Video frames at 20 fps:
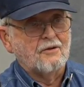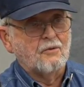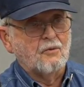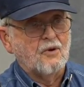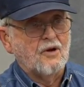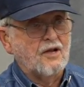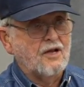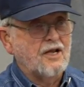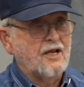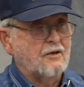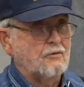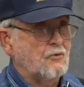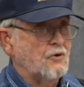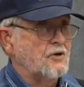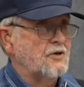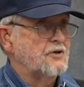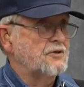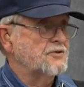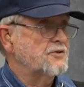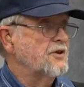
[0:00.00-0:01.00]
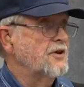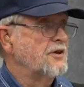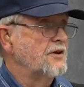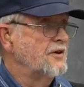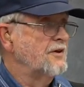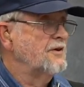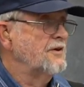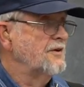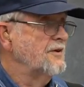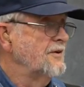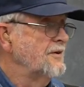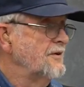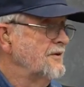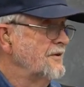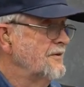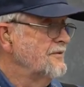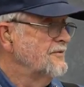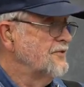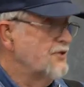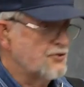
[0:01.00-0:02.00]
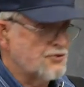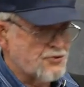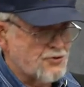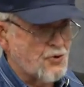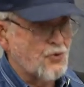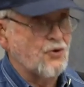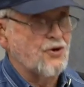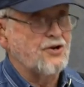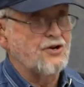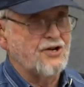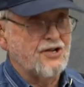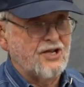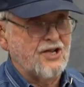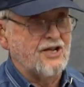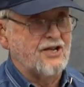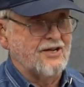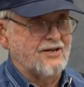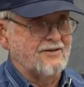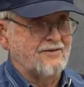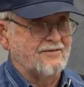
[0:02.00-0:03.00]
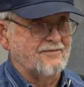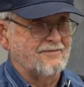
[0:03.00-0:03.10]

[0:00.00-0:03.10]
Well, it was destroyed again.